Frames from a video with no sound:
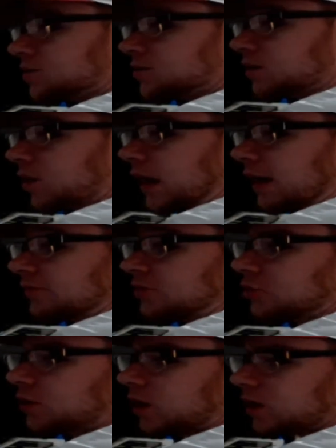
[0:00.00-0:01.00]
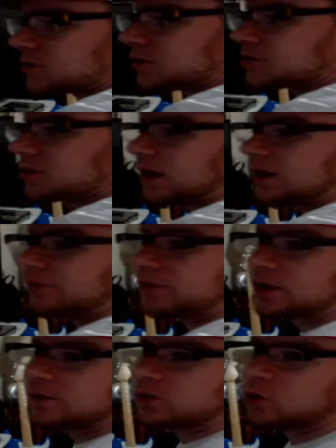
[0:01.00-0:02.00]
So I have 2 consoles left,
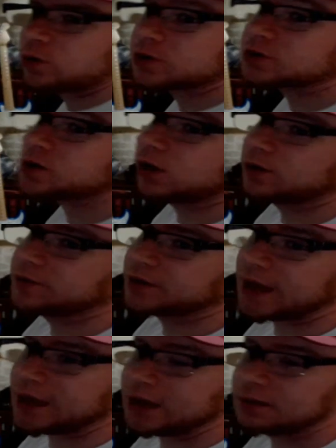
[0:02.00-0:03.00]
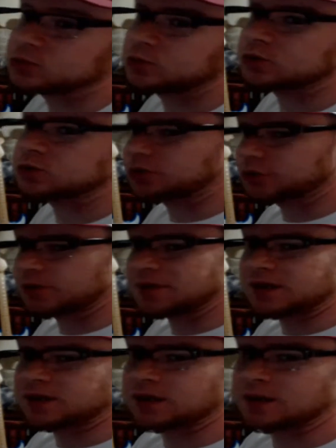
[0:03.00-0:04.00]
and of course all of the games, which we'll do at
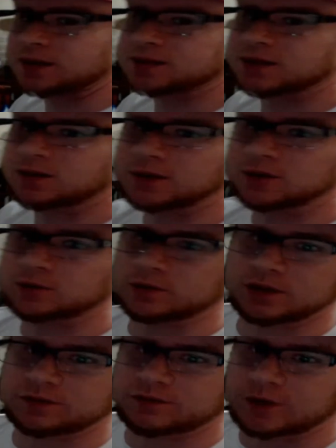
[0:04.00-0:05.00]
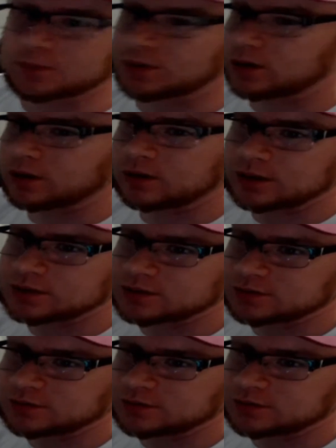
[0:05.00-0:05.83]
the end. That's gonna be the really fun part, is